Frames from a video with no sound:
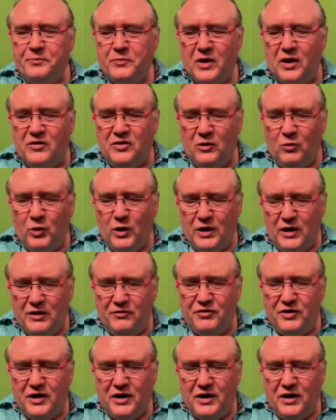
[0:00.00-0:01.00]
They were
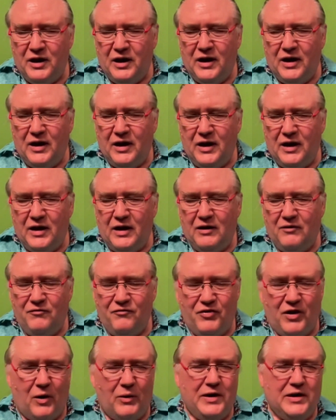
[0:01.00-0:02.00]
living
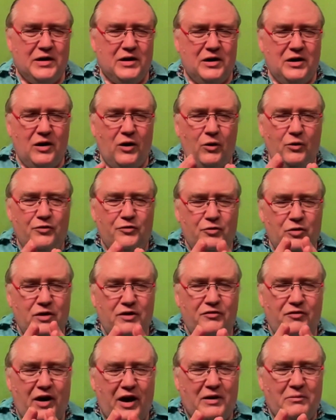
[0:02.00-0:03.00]
very close to
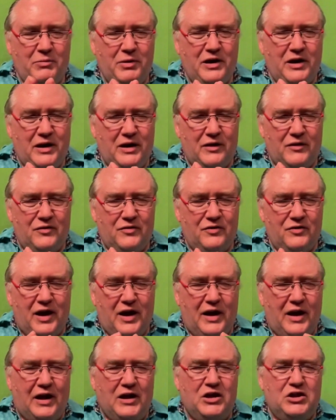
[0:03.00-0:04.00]
divine beings. The
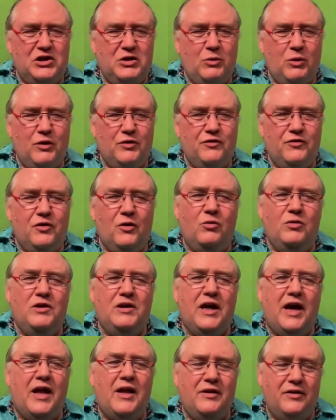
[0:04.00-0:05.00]
energy was so
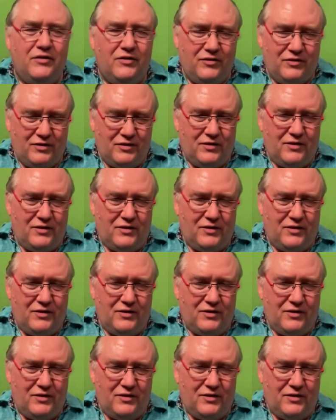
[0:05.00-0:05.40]
dense.